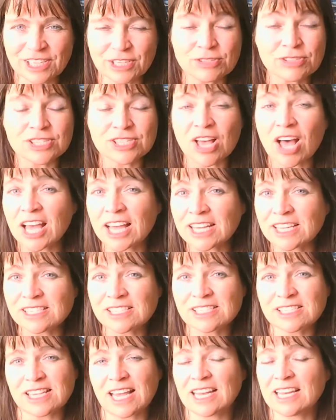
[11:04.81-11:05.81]

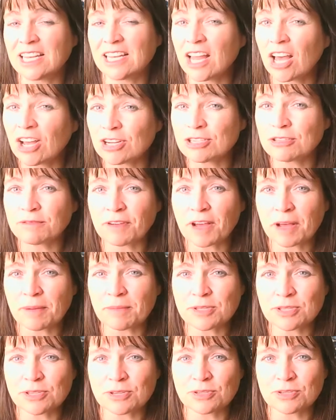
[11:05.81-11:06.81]
Science and large
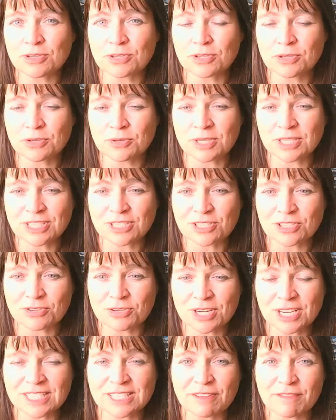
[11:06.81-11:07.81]
pharmaceutical
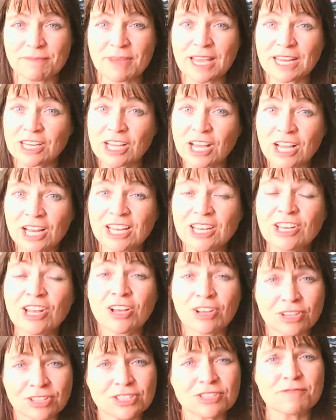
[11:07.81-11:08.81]
industries have made
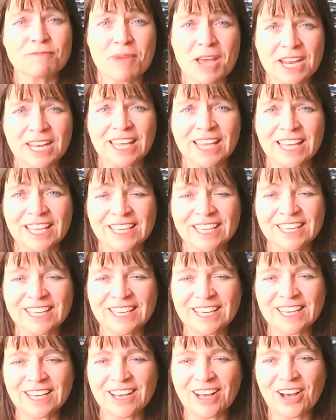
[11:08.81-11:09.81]
lots of money
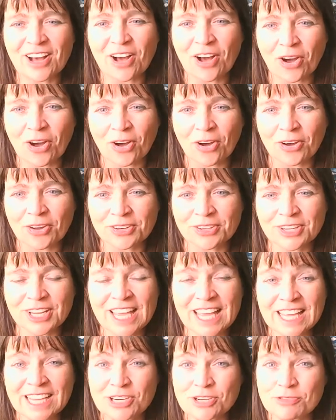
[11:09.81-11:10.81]
on
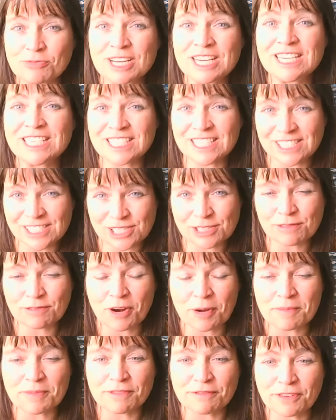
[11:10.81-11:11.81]
ingredients
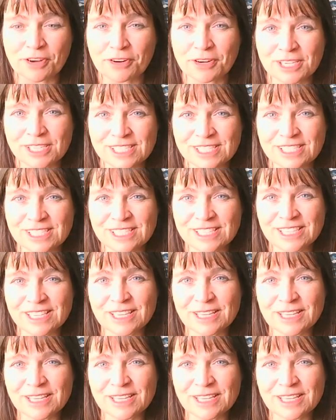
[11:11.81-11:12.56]
from the forest,